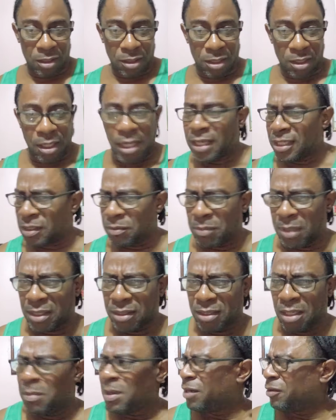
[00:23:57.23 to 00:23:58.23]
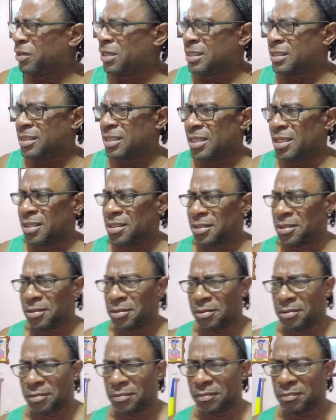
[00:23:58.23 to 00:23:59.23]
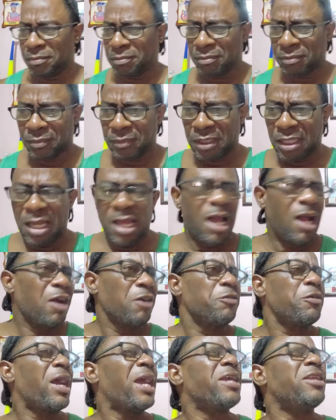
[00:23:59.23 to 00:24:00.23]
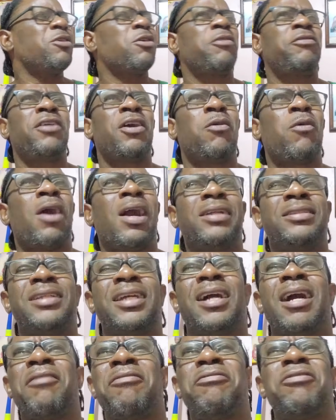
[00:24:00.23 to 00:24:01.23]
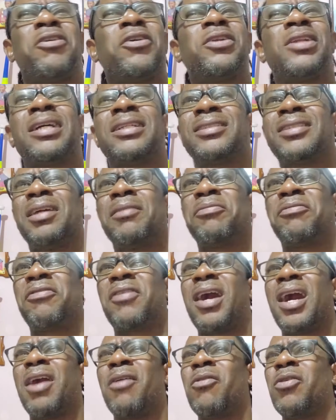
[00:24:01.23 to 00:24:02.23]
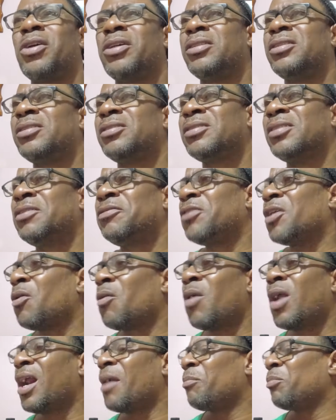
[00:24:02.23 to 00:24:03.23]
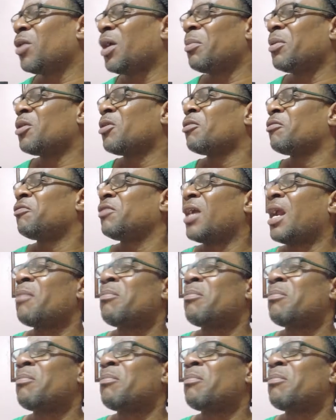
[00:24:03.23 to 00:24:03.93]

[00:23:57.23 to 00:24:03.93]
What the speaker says: Yes man, them already see it. And right now if you want to take a further step forward, if you want probably go for your